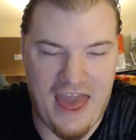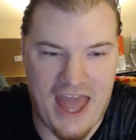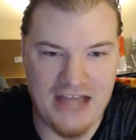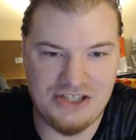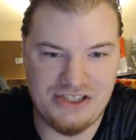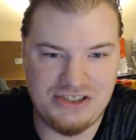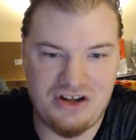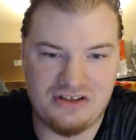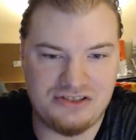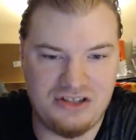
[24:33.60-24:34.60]
And she
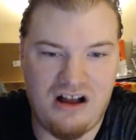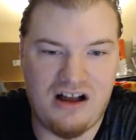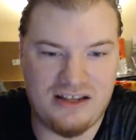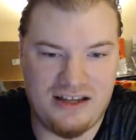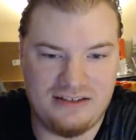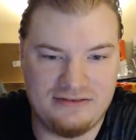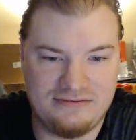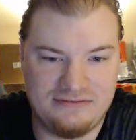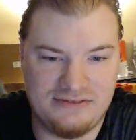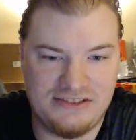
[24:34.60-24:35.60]
starts talking,
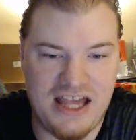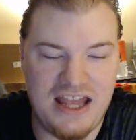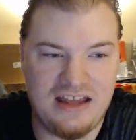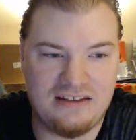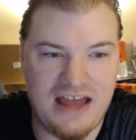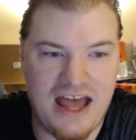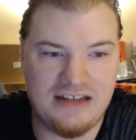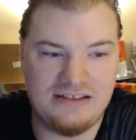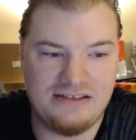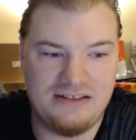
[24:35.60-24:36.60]
saying
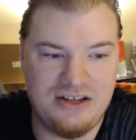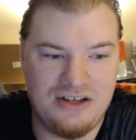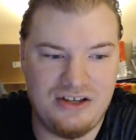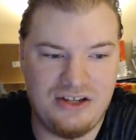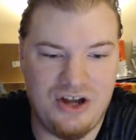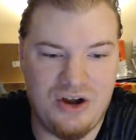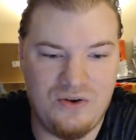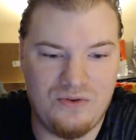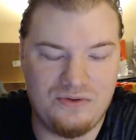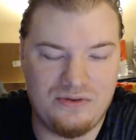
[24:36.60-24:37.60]
that,
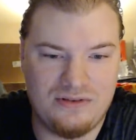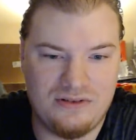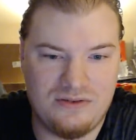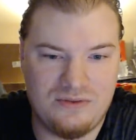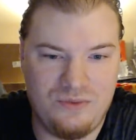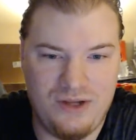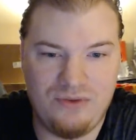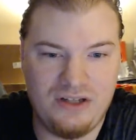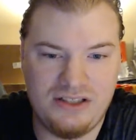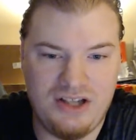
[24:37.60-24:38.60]
we
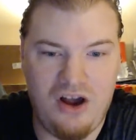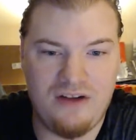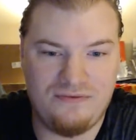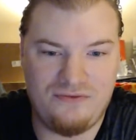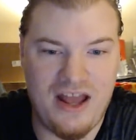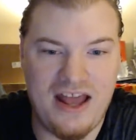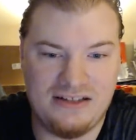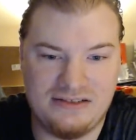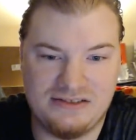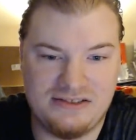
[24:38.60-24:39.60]
really are
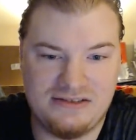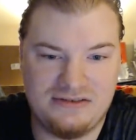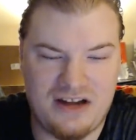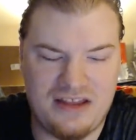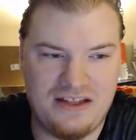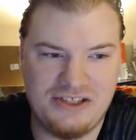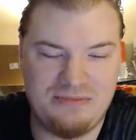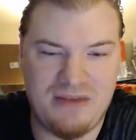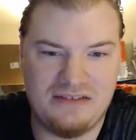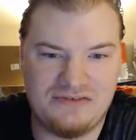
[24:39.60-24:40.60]
friends. I think she
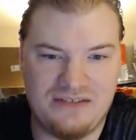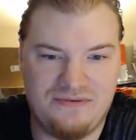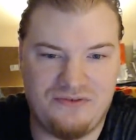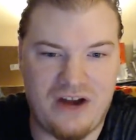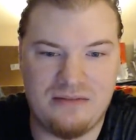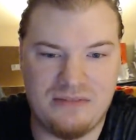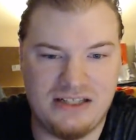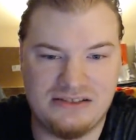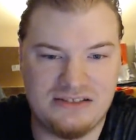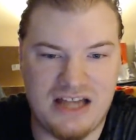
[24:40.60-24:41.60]
might have said
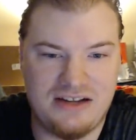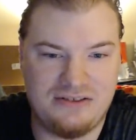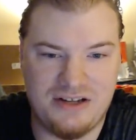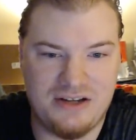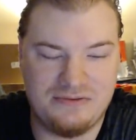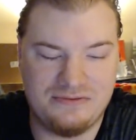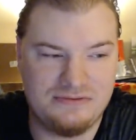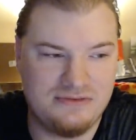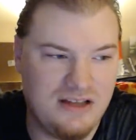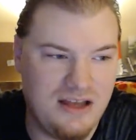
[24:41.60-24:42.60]
frenemies, I don't know.
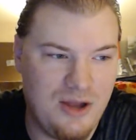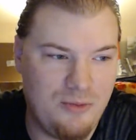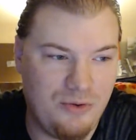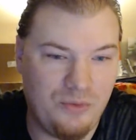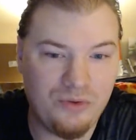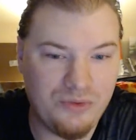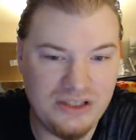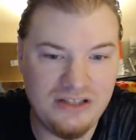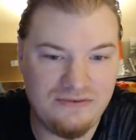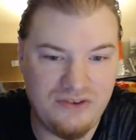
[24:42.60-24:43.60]
But we're
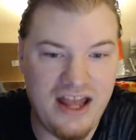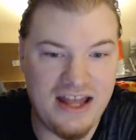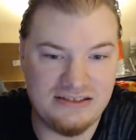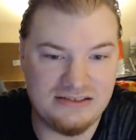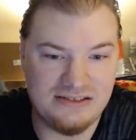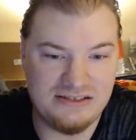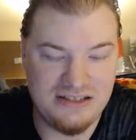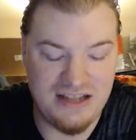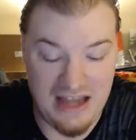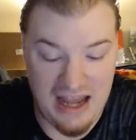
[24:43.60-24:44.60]
really friends.
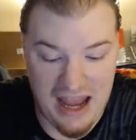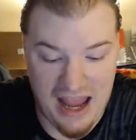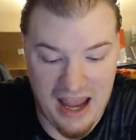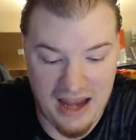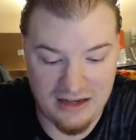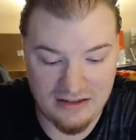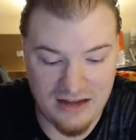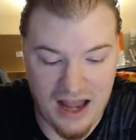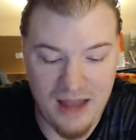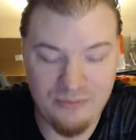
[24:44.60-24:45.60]

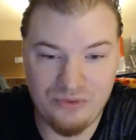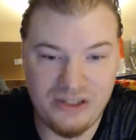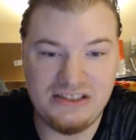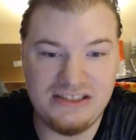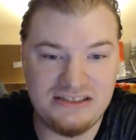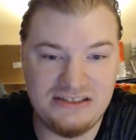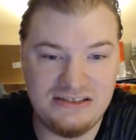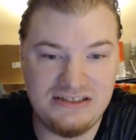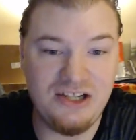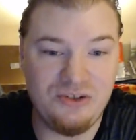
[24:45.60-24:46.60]
And I'm really
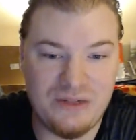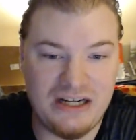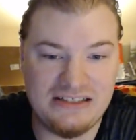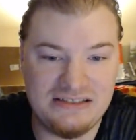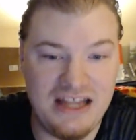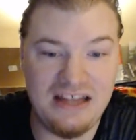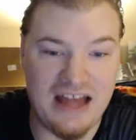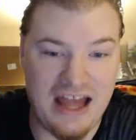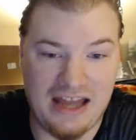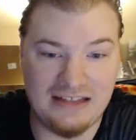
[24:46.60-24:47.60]
sincere when I say
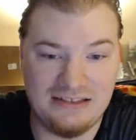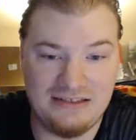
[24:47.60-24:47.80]
that.